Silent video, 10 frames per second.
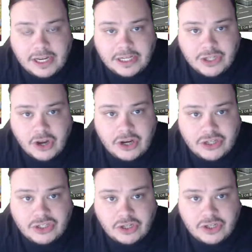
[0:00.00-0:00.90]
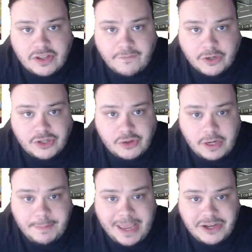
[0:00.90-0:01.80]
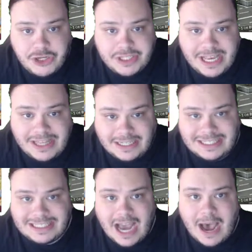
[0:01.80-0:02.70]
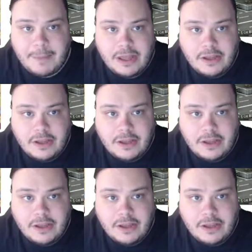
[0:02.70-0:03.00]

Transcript: It is going to search the first three pages and then stop.